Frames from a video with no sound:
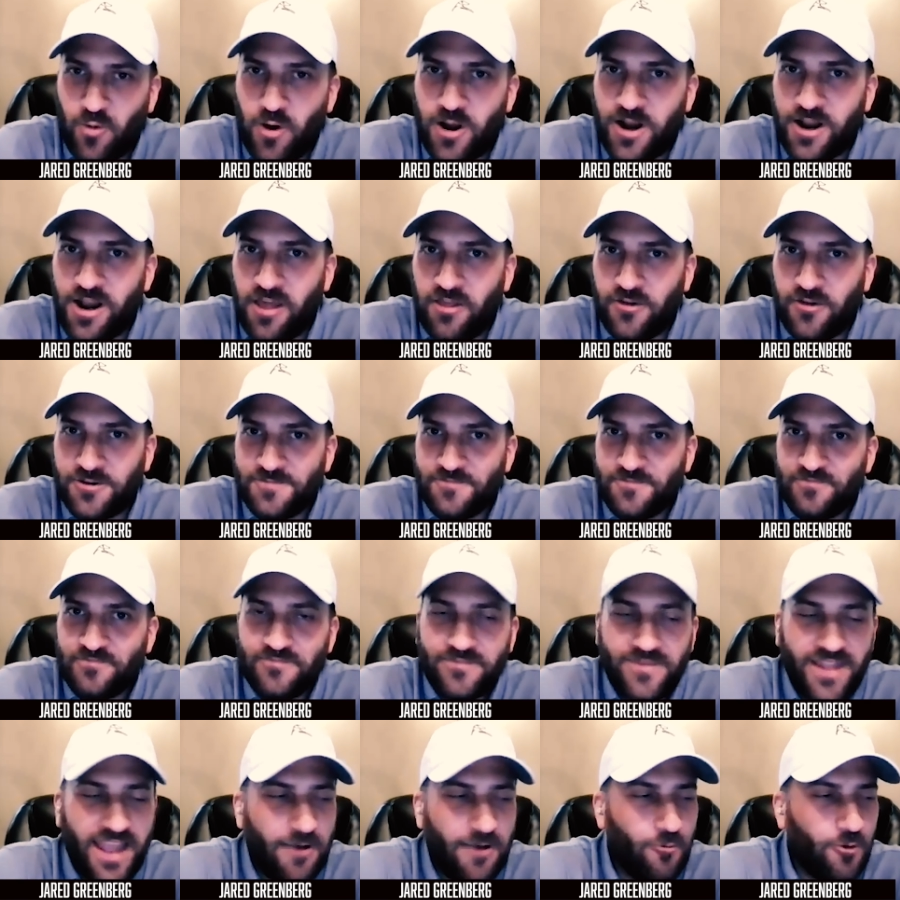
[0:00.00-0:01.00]
one another
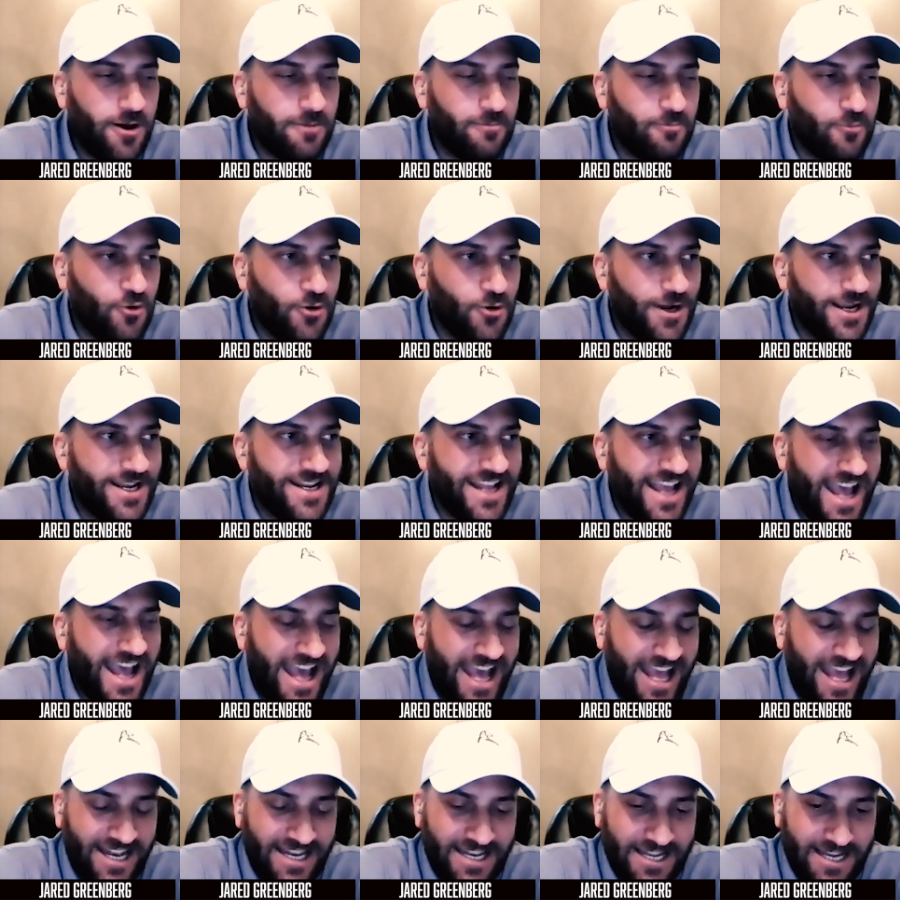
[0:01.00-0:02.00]
at one point,
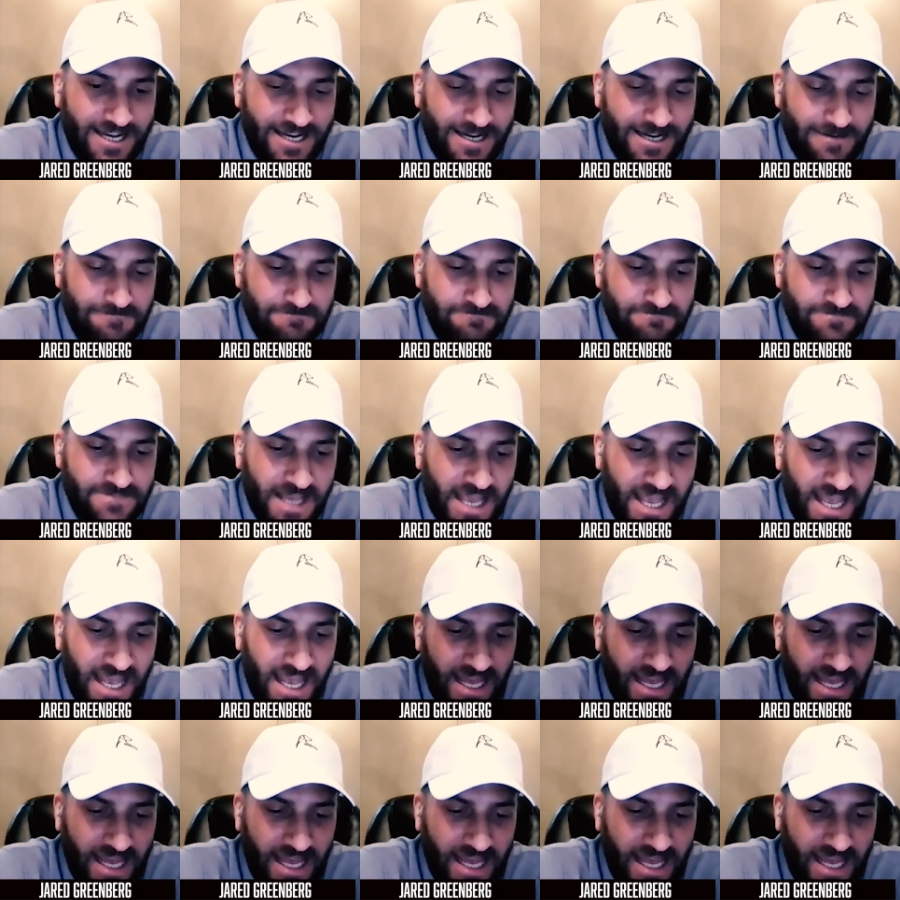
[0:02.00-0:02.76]
and um,